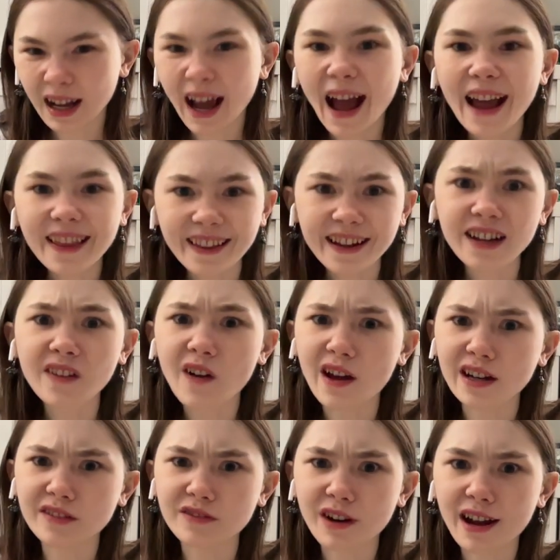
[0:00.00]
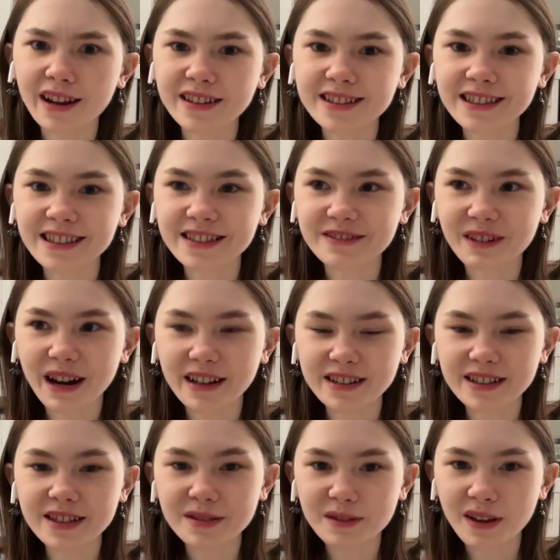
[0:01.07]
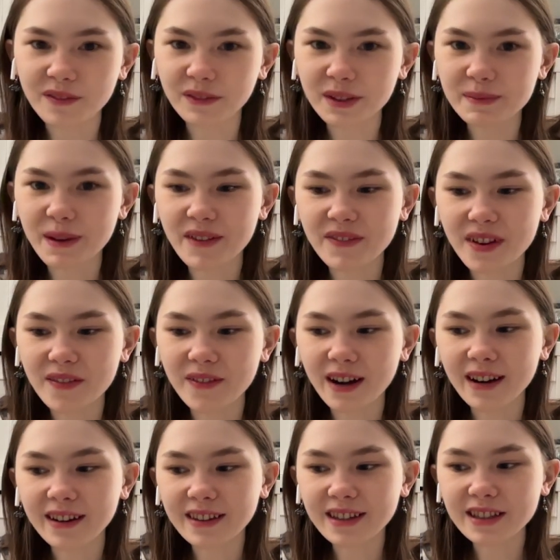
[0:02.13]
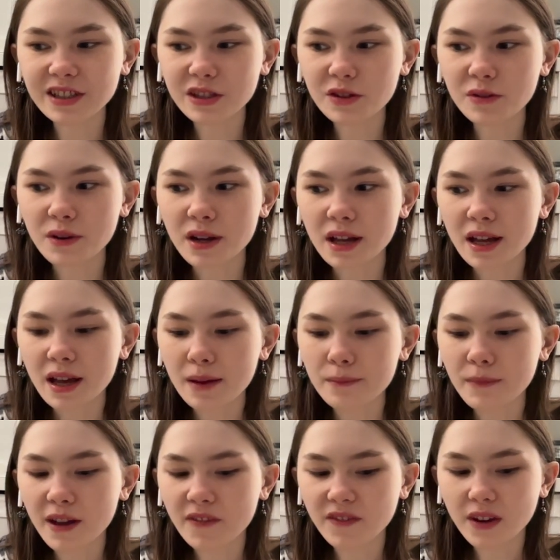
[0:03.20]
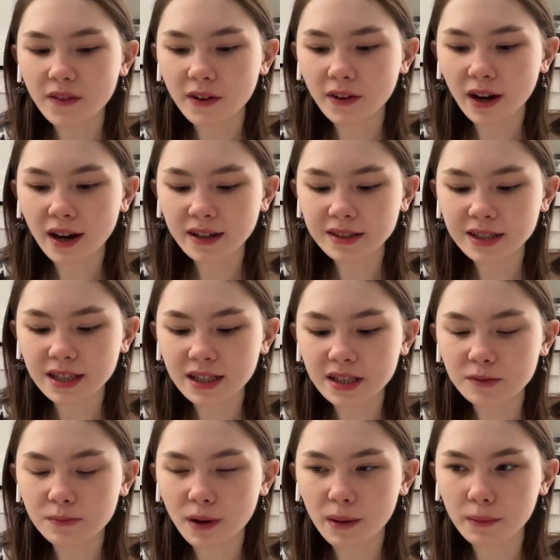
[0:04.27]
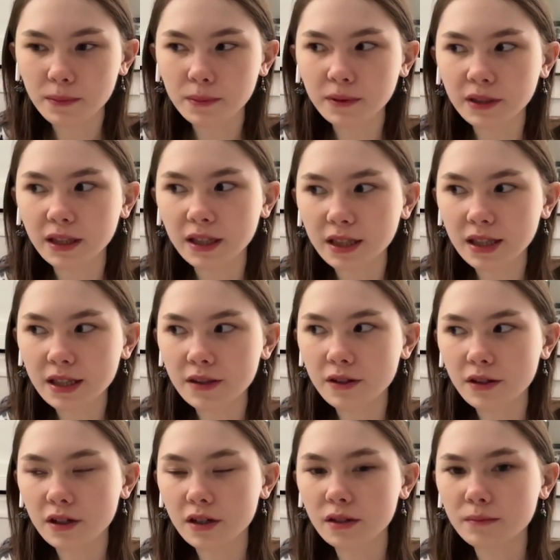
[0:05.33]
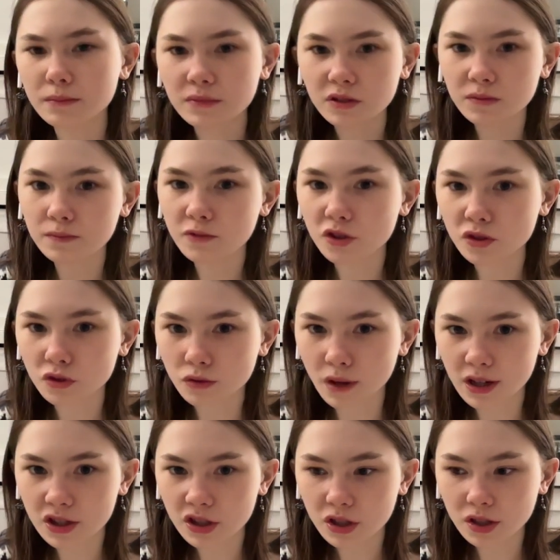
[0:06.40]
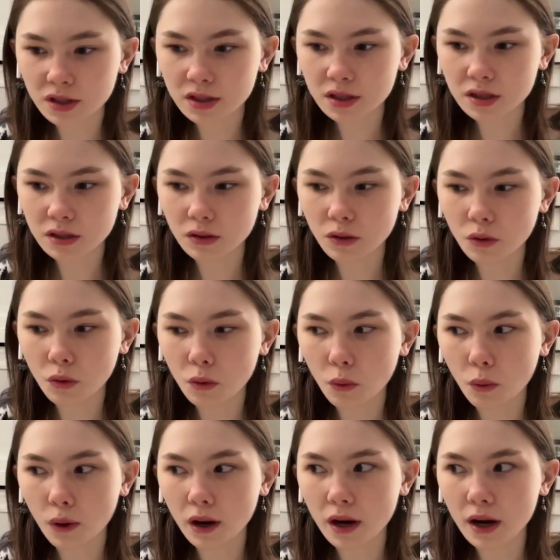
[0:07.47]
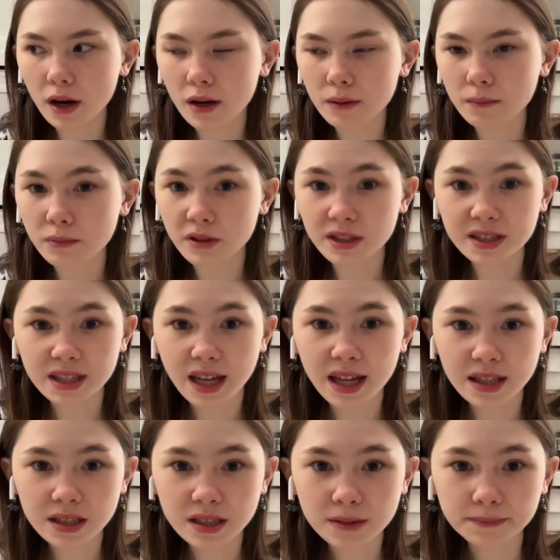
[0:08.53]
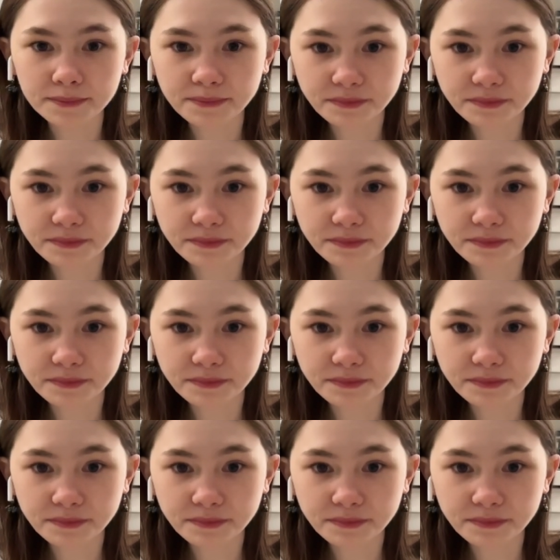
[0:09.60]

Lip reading: I like a lot of Roxys. Roxy's definitely my favorite out of the two. My favorite Roxy is probably either Treasures or Princess.